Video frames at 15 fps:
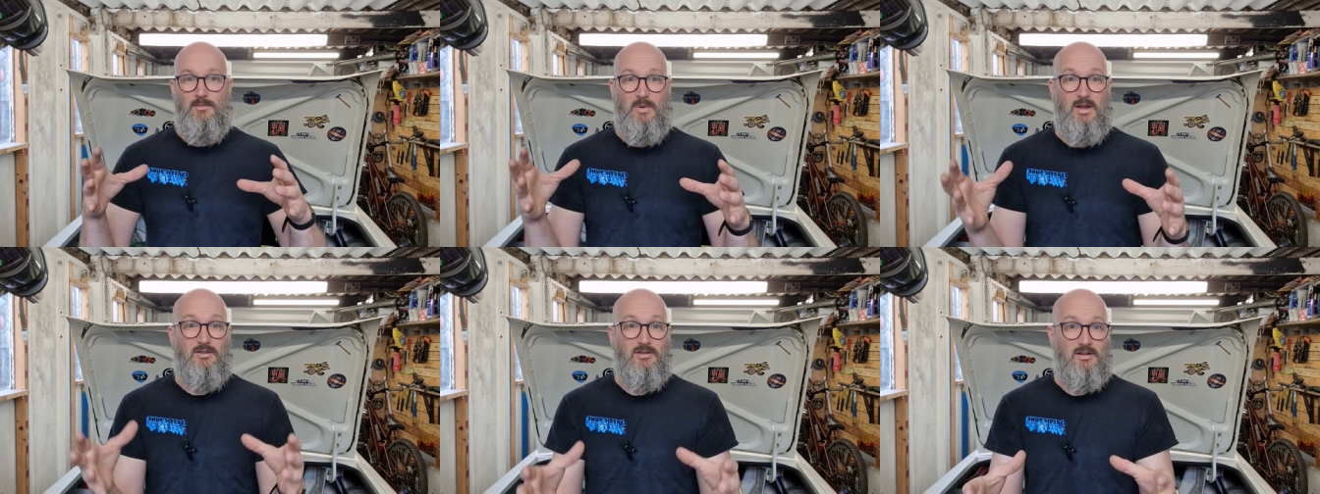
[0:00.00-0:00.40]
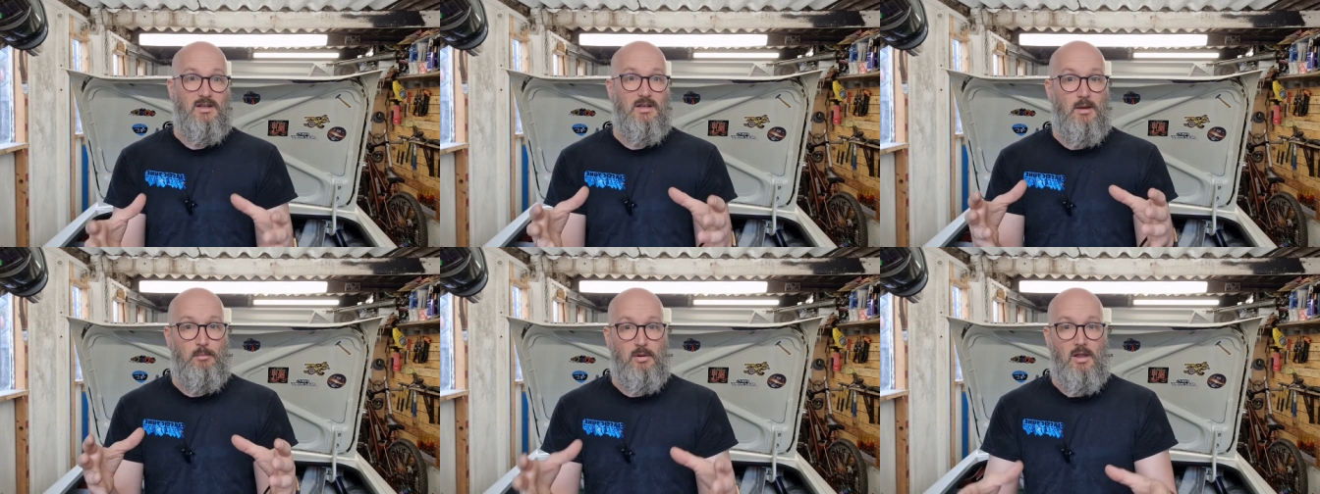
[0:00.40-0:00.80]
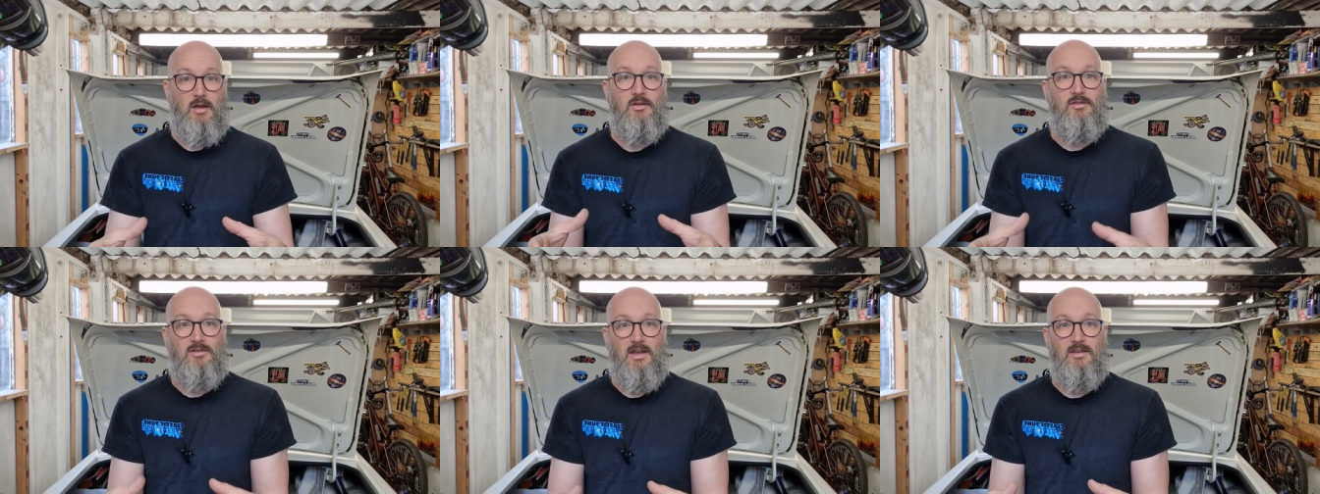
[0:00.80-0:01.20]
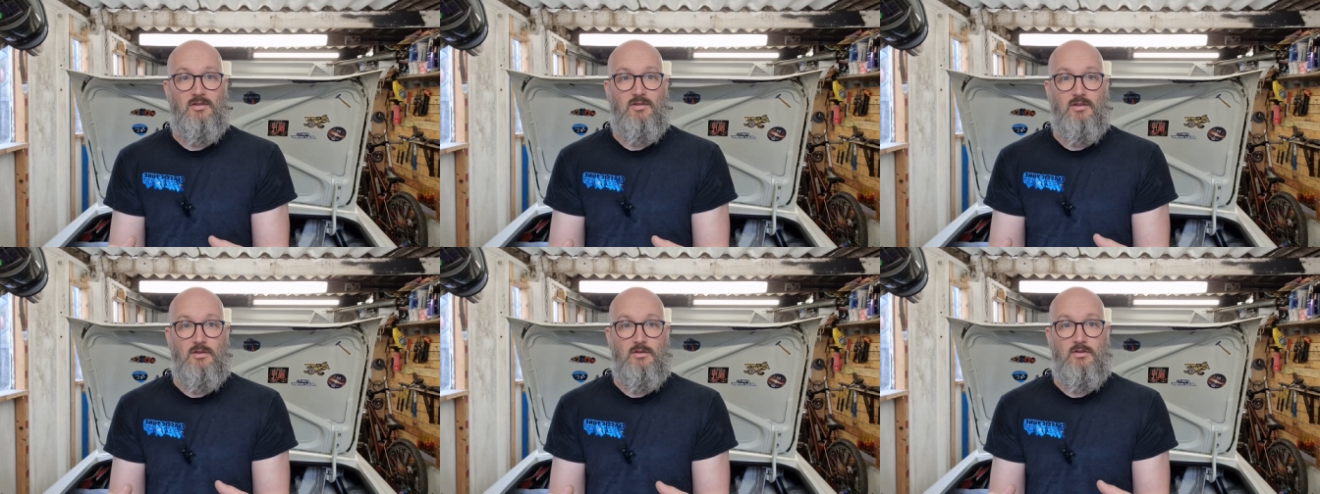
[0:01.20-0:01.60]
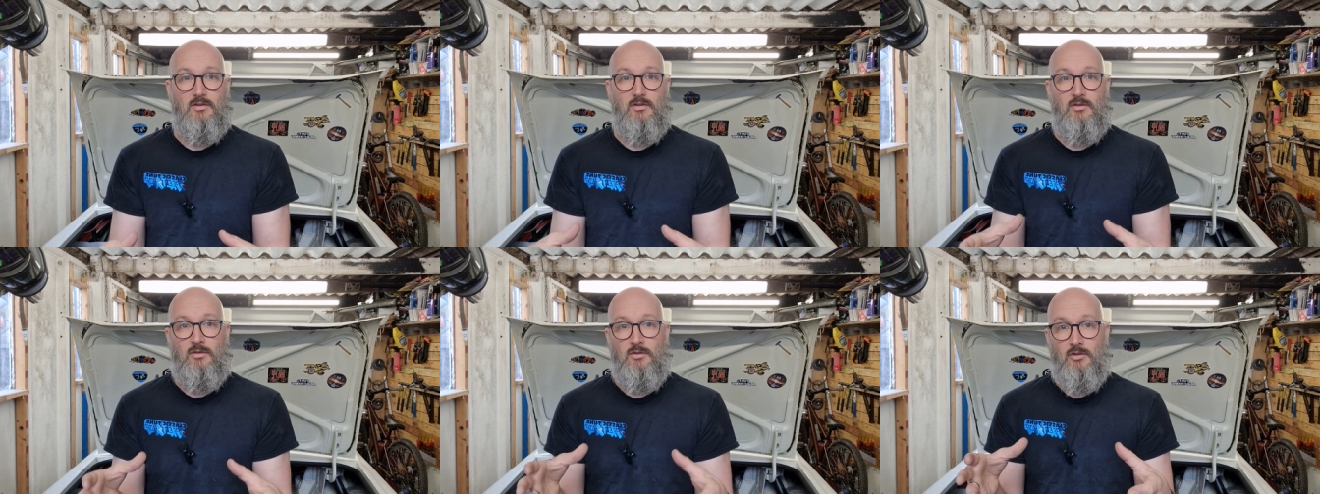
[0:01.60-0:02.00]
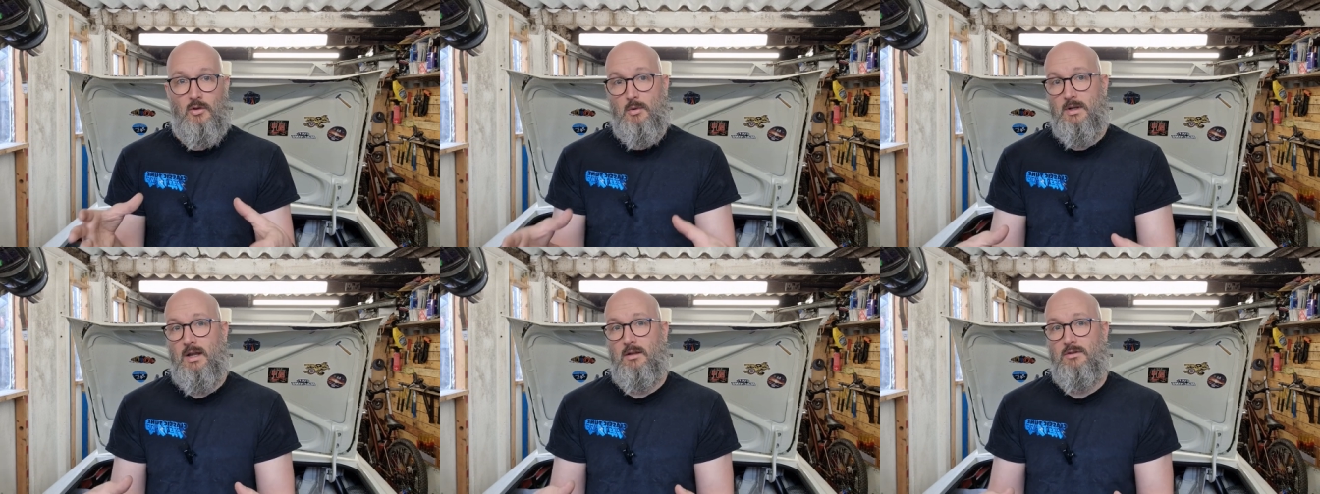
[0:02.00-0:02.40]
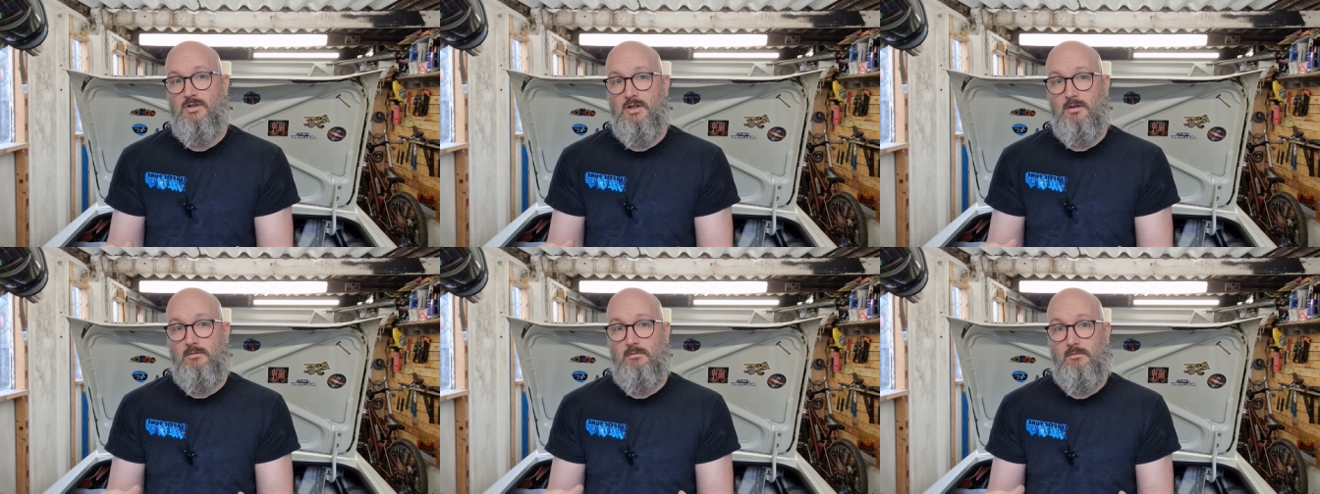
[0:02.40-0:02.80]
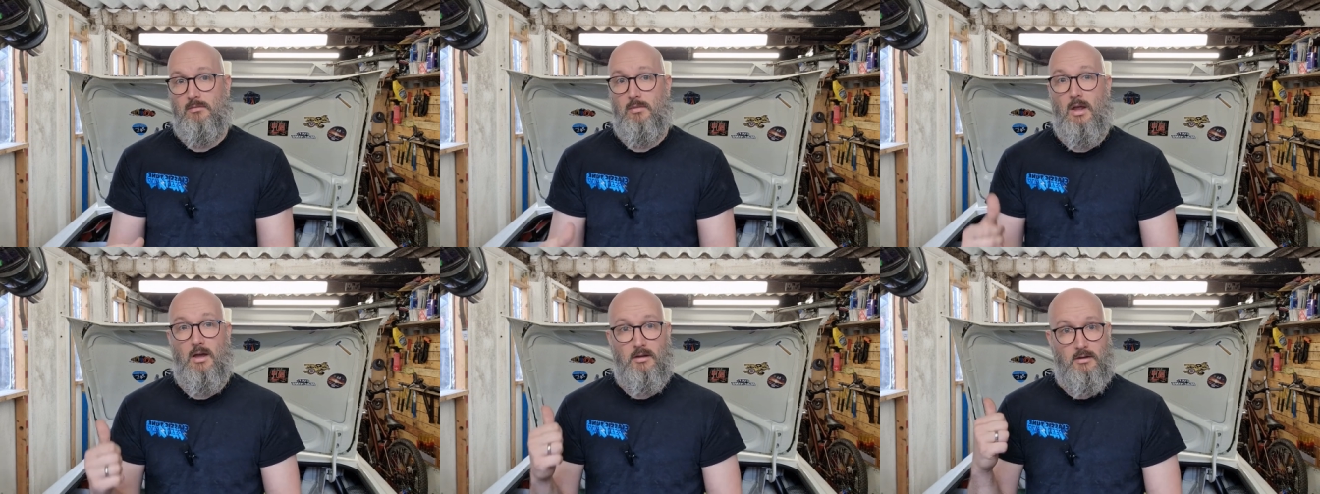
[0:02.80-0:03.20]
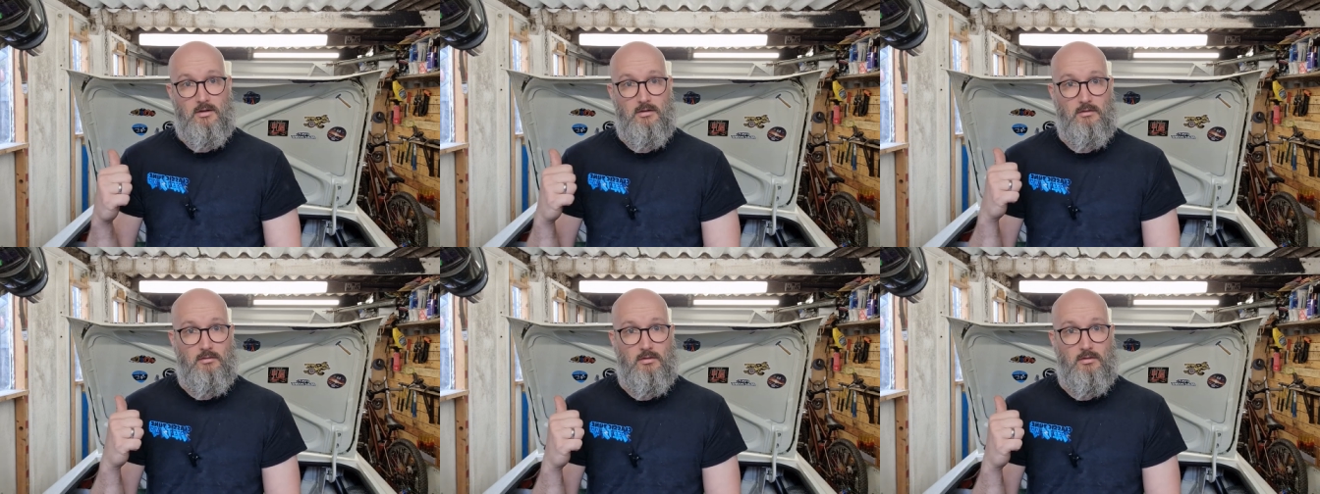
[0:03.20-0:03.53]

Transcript: basically apply sensors to an engine like